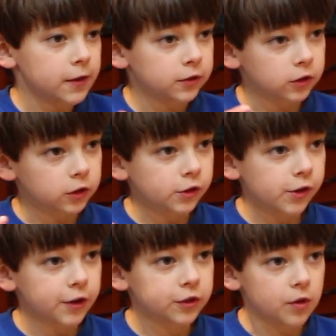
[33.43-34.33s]
All you
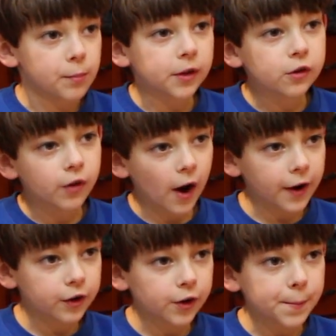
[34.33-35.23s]
need is a meat
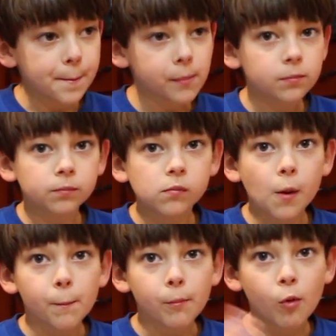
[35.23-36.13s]
grinder,
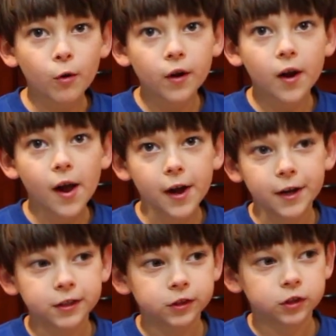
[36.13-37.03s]
pork,
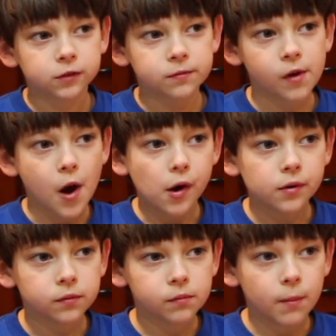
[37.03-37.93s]
and
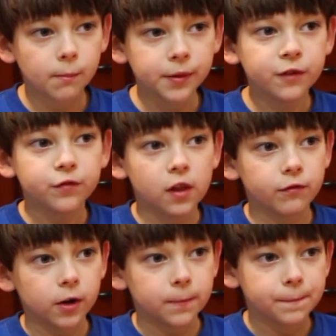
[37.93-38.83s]
beef
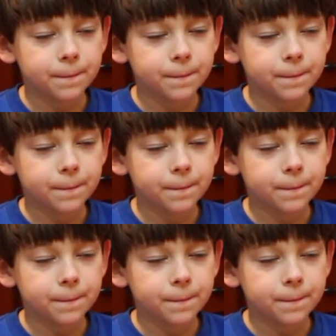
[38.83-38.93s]
liver.